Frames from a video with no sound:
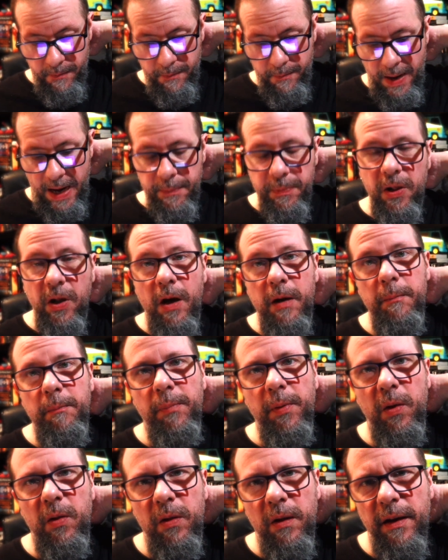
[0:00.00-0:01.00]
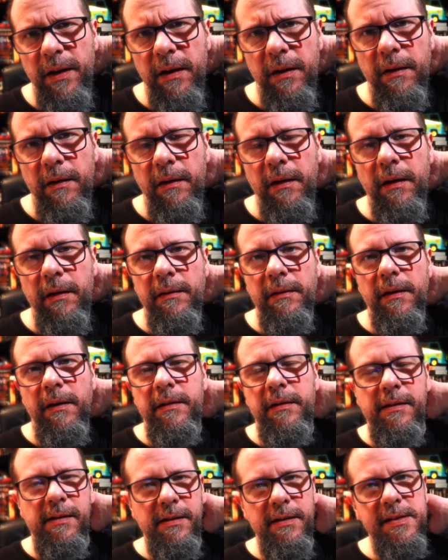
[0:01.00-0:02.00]
Babylon Berlin, a
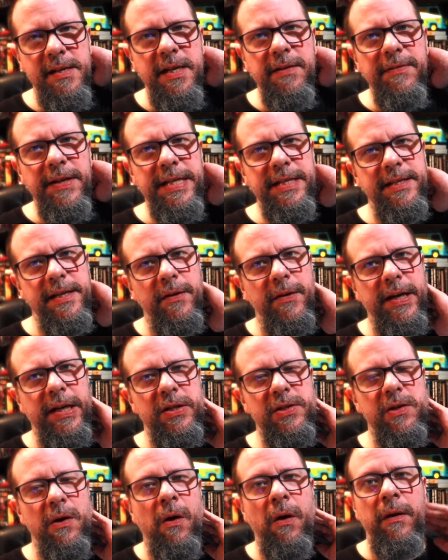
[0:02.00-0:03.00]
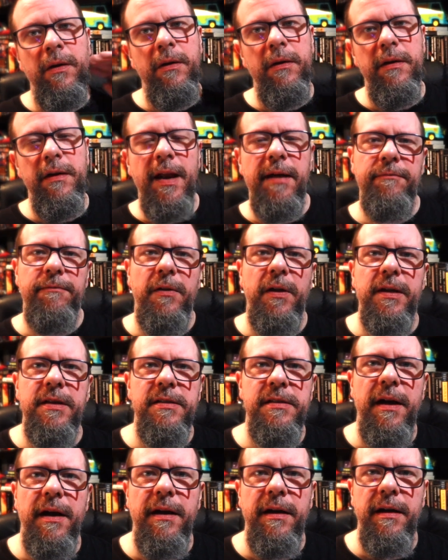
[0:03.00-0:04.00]
TV series on
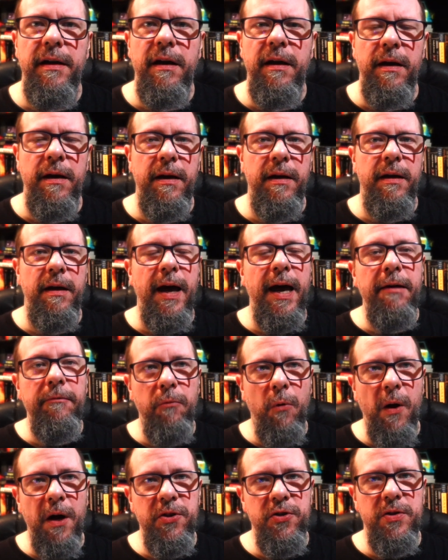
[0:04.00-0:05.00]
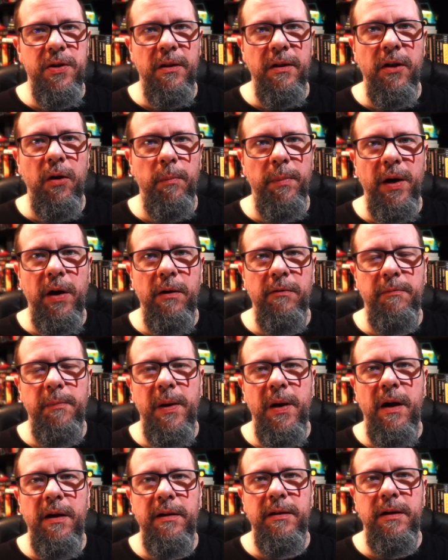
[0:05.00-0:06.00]
Netflix that I have watched a little bit of,
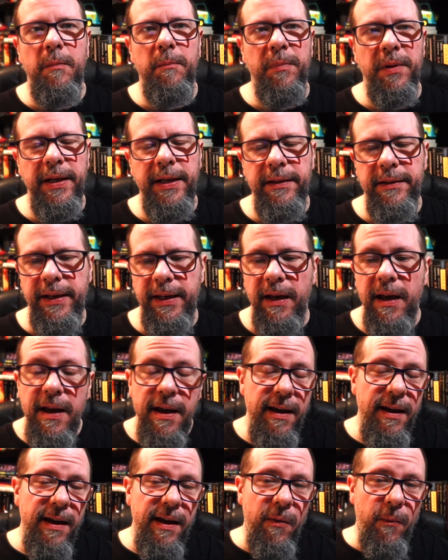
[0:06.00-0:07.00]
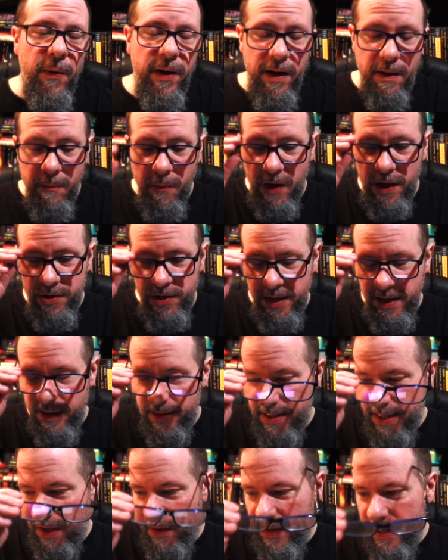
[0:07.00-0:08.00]
but not completely. When I'm watching a
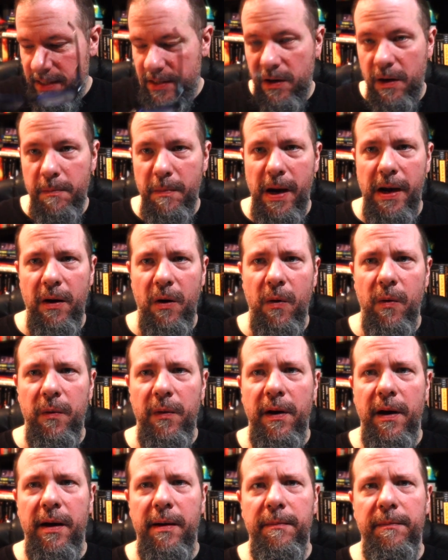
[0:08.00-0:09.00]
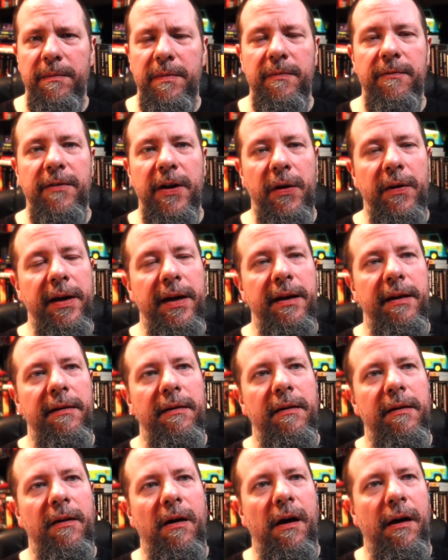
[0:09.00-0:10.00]
series on my own, I'm very
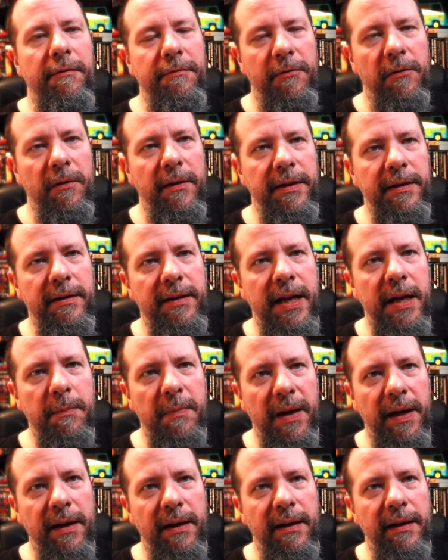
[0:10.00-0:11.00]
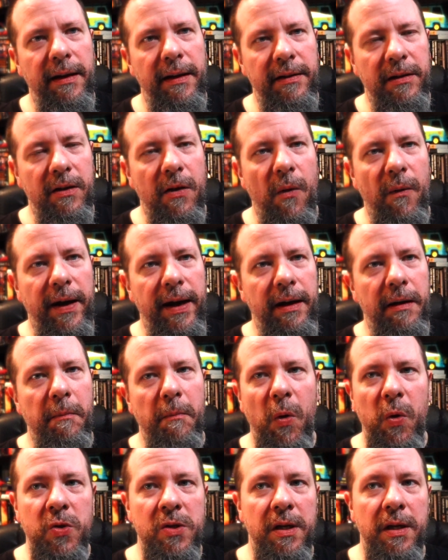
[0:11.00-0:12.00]
awful at keeping it going,
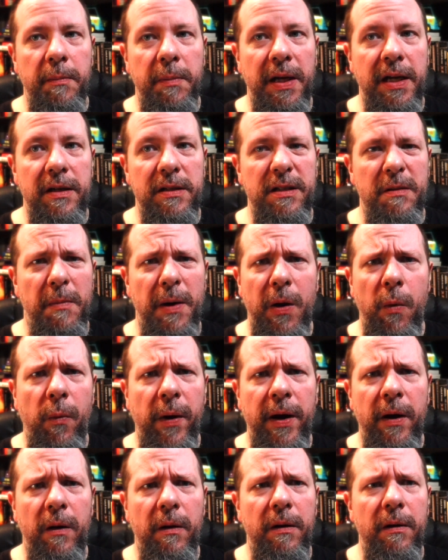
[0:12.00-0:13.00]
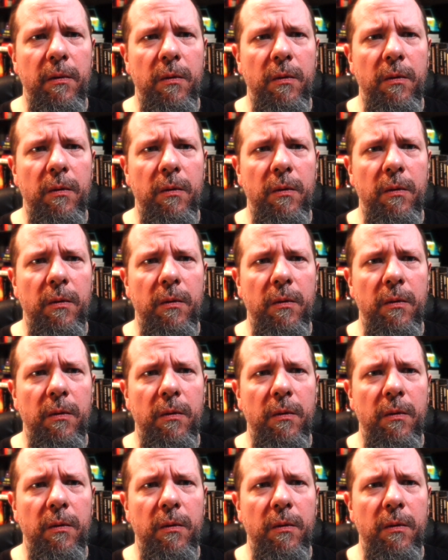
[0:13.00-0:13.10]
mostly because of my weird